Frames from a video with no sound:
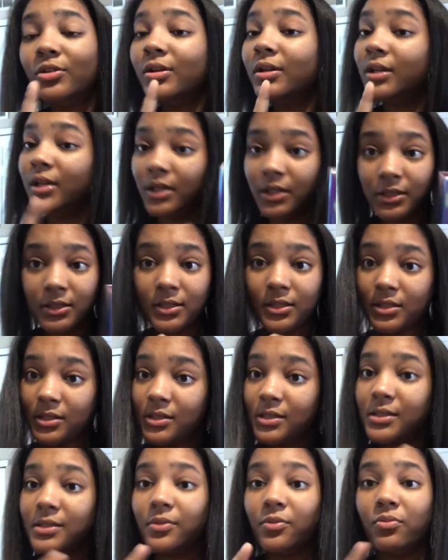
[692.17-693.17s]
Get this
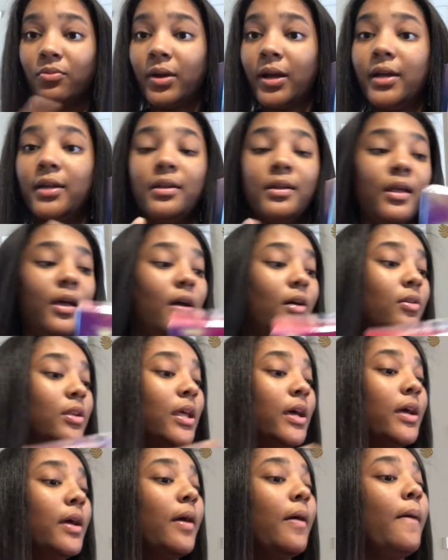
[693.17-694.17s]
right now.
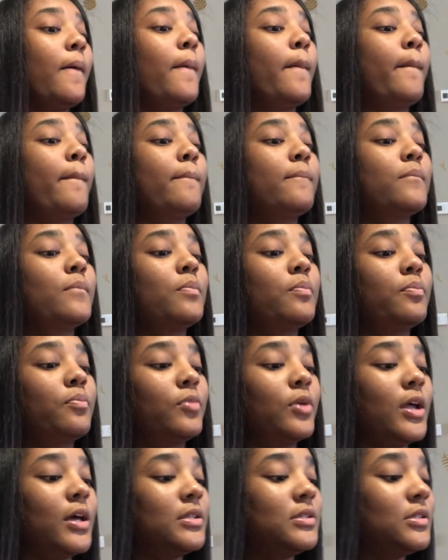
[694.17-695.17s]
Like,
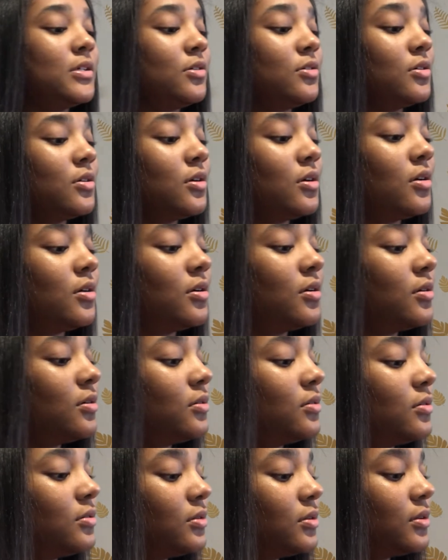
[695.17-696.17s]
when I tell y'all
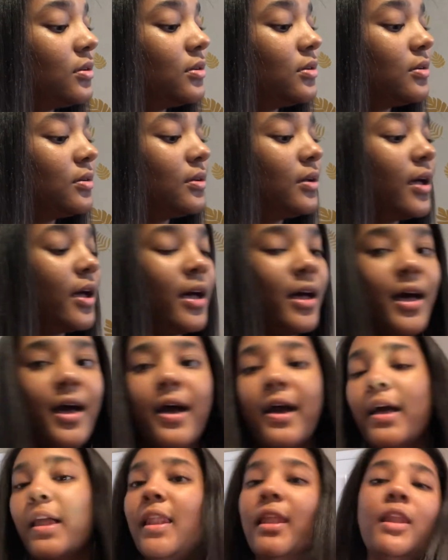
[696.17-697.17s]
how
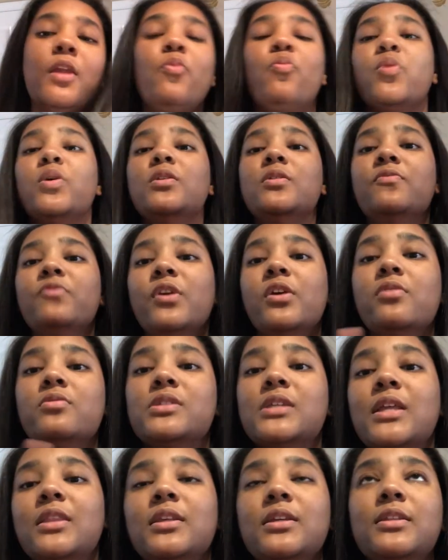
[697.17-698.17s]
one fragrance
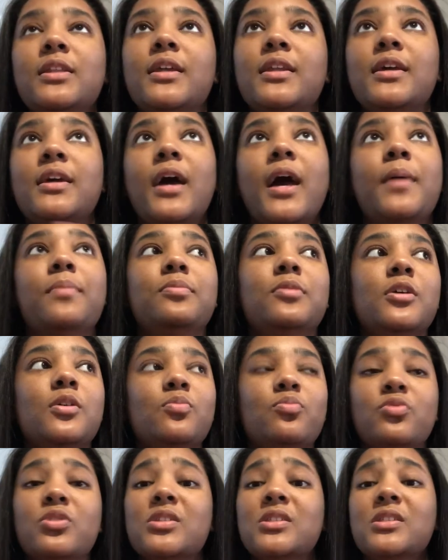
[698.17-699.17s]
I think that they hyped up
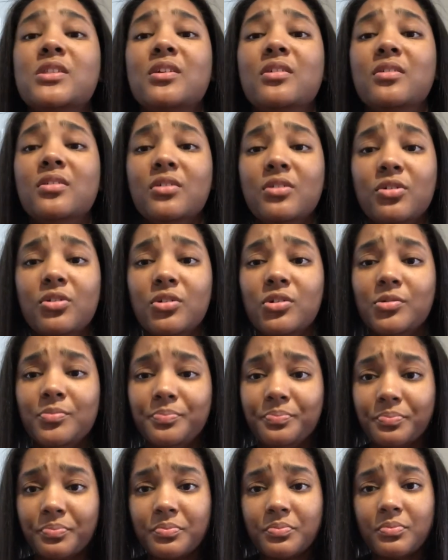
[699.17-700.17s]
was Good Girl,
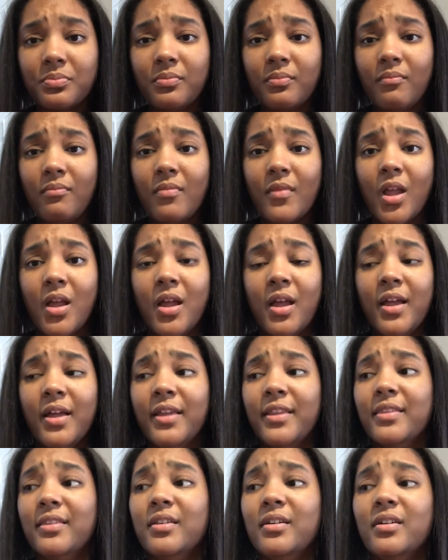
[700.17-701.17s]

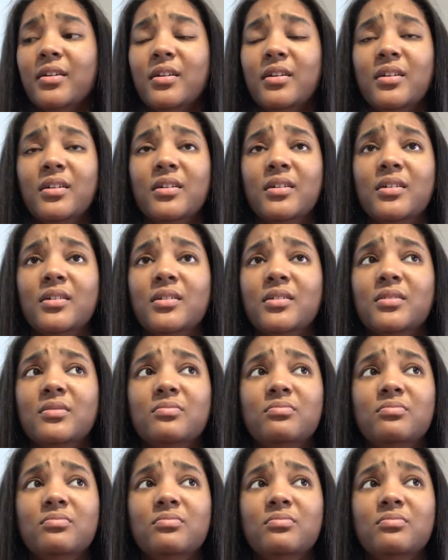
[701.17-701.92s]
the